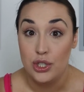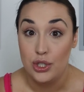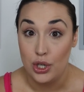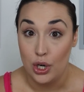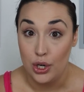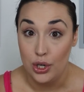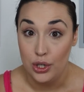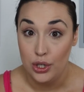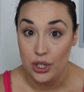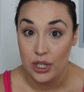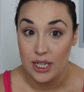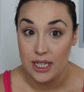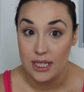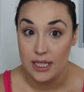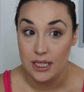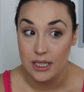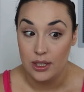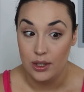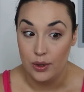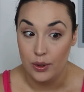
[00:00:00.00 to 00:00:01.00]
dark
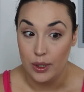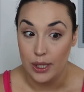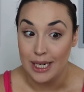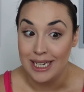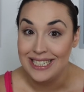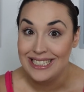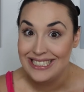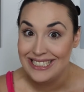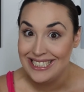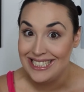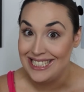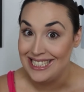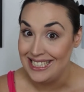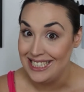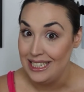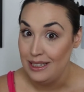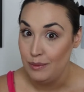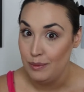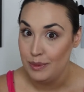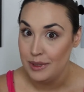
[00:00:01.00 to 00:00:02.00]
or
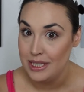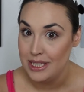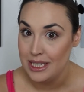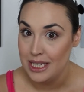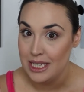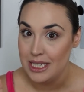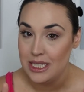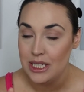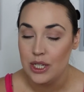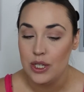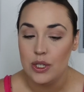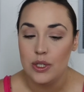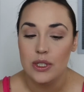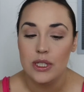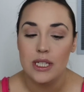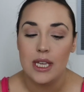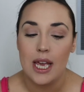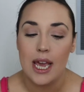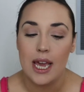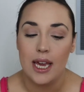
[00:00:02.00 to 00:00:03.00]
deep skin
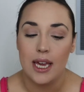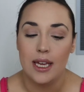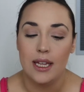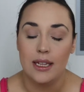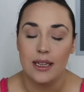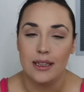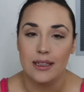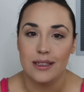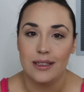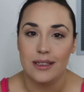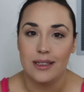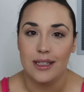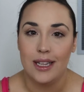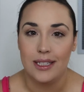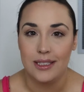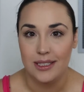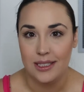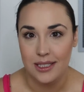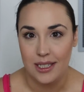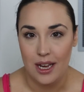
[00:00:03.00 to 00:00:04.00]
tones and
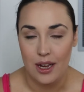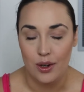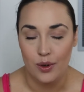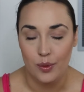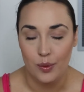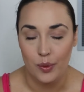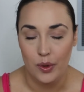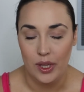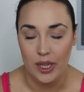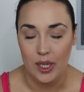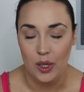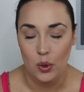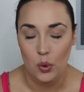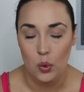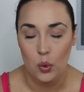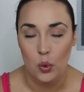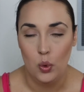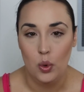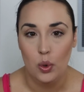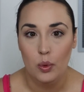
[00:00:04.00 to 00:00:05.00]
that's not really
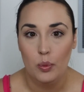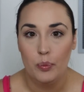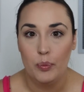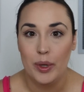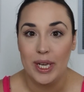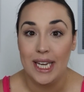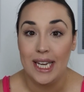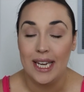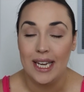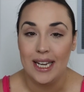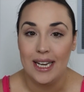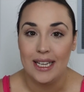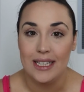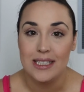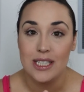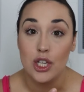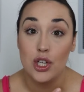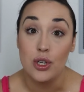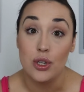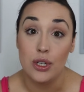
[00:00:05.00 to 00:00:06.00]
cool, but it
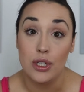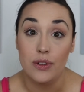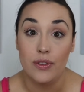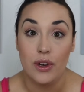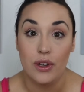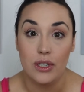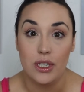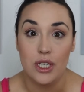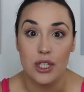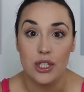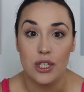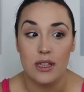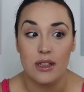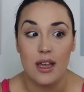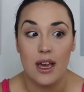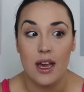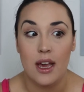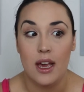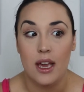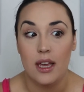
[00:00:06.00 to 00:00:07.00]
is a good foundation
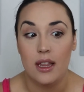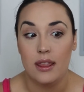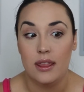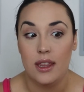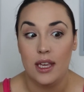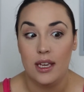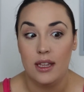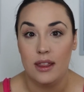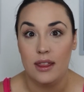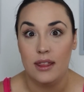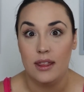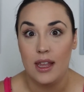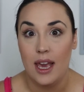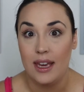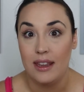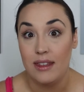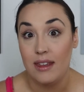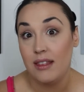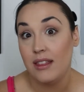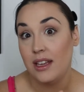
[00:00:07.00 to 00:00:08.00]
that I they
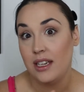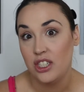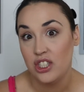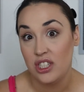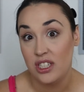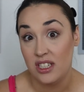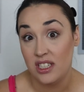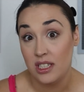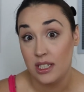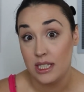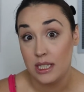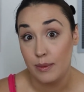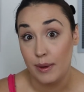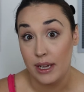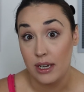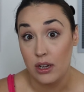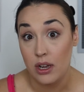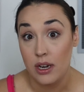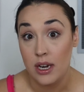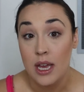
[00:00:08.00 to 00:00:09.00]
I think they just need to
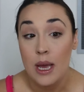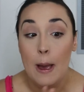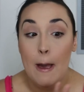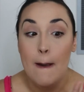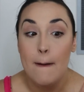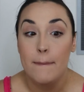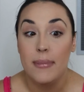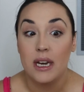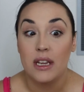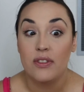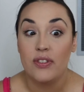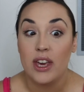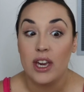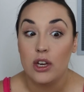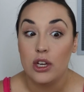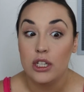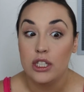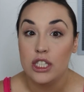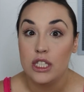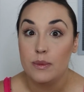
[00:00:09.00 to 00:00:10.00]
expand on. But it,
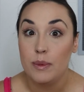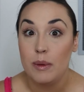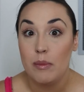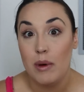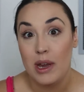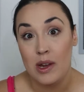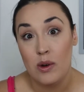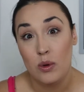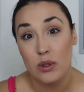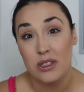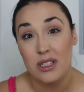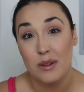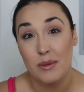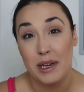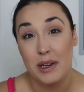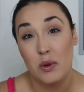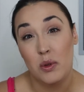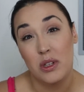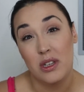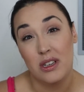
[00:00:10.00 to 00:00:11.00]
that could just be my Ulta.
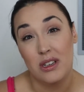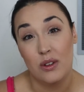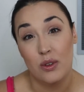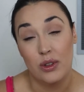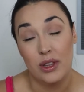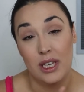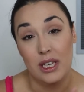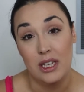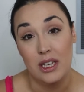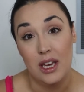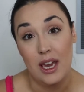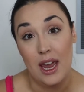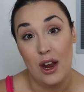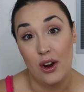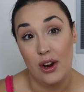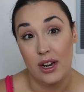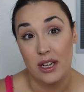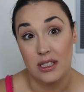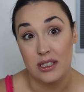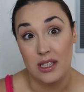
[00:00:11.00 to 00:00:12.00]
My Ulta could only
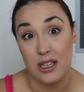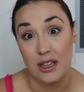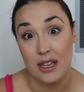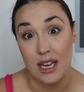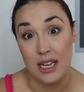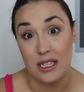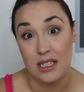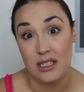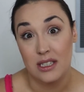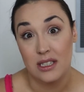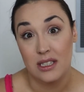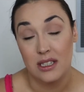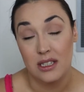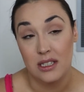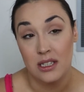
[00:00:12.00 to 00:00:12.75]
carry a select